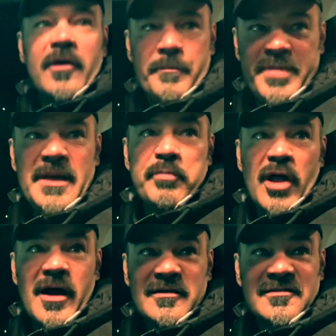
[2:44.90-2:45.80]
I, for a B
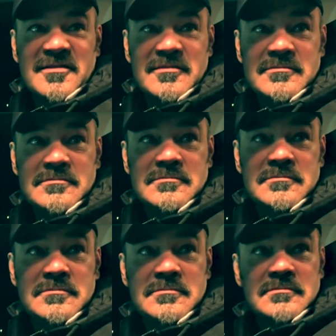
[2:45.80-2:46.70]
plus.
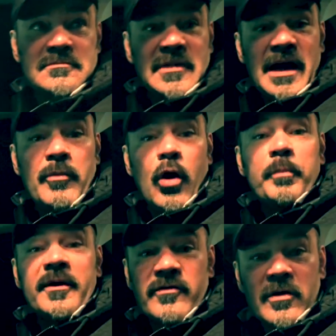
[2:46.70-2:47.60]
Yeah. B plus. I'm okay.
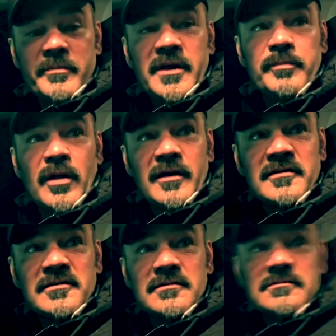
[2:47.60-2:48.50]
hoping for a B
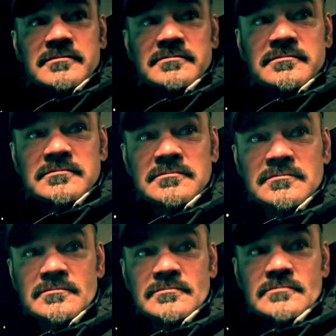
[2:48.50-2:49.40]
plus. All right. Yeah, yeah.
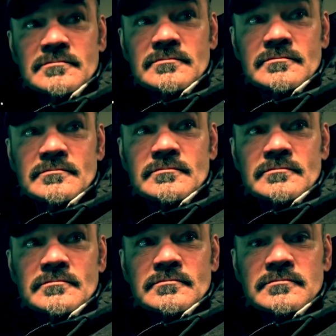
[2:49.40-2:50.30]
We'll
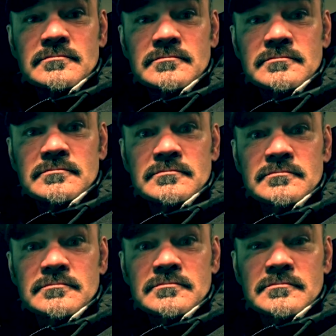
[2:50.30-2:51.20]
talk again
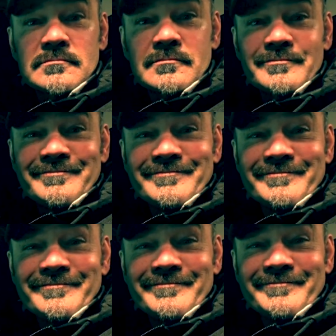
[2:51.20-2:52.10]
after it's over.
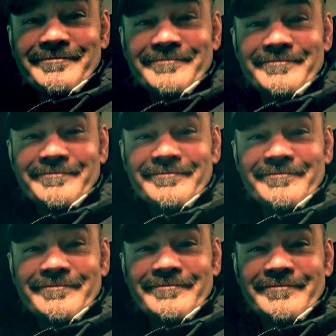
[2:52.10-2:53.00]

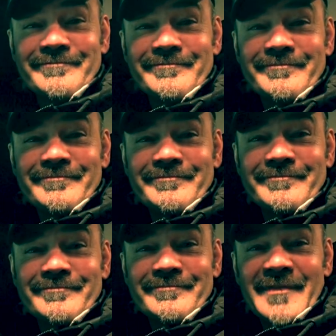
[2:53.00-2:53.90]
Say goodbye.
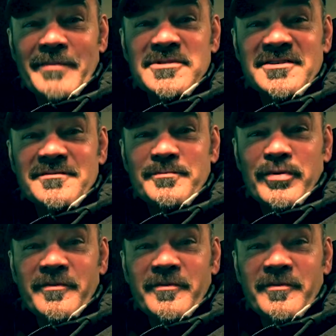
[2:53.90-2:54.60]
I'm just. Goodbye.